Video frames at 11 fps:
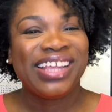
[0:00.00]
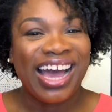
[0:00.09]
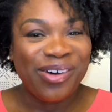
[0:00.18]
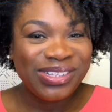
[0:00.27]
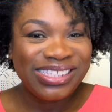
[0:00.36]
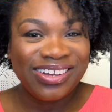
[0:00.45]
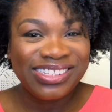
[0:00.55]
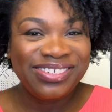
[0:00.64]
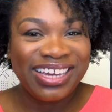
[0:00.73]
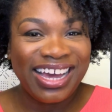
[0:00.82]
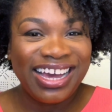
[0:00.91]
I will talk
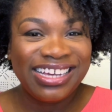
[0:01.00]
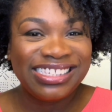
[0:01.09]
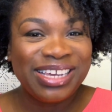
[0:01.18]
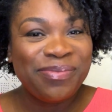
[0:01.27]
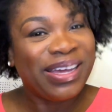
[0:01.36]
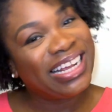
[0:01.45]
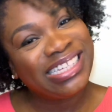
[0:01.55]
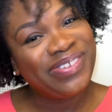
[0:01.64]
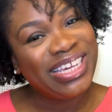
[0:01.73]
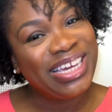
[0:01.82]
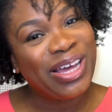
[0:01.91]
to you guys in my next
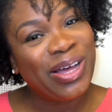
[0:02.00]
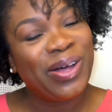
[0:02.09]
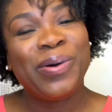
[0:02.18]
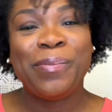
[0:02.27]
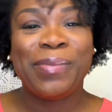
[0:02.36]
video.